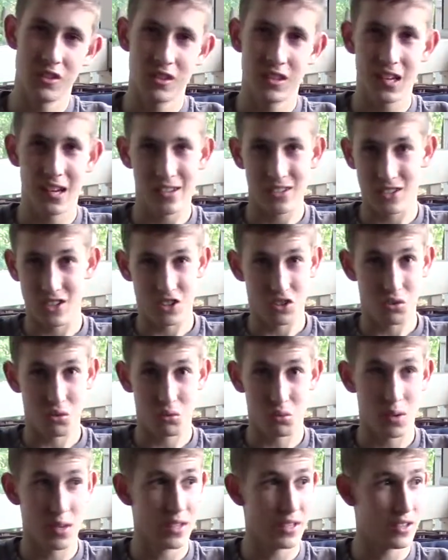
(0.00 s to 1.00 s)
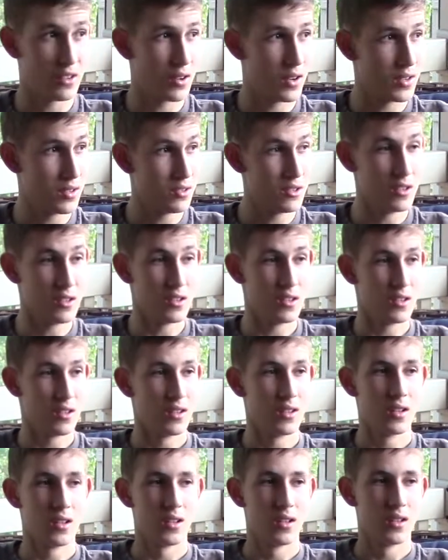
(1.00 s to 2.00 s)
That was just really crazy.
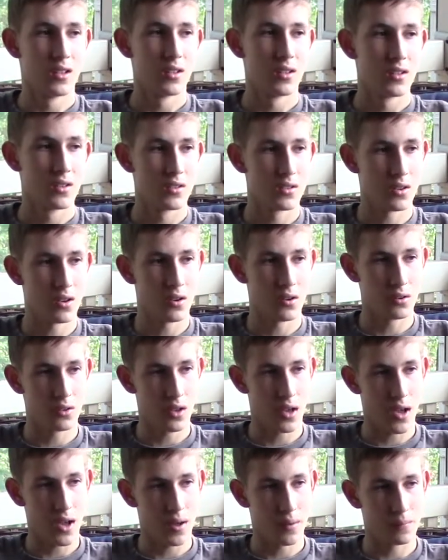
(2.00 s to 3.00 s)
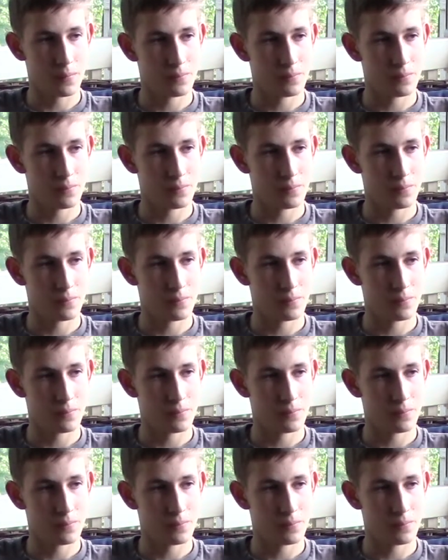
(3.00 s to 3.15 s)
So, yeah.